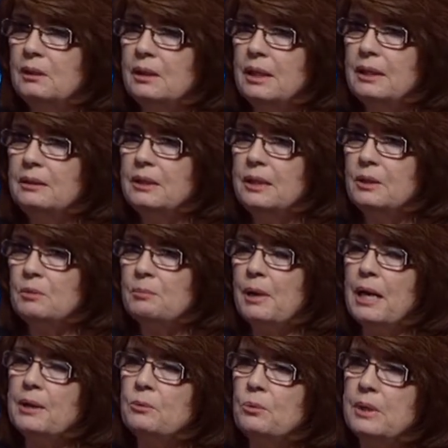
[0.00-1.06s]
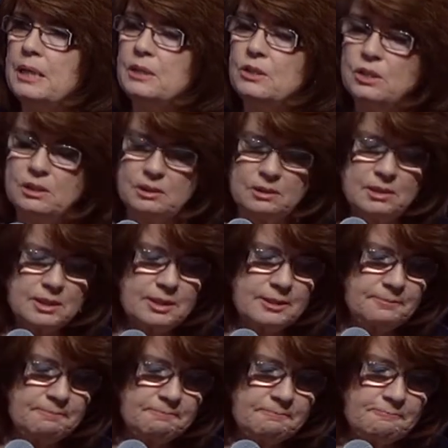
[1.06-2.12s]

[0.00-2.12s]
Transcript: in nearby regions.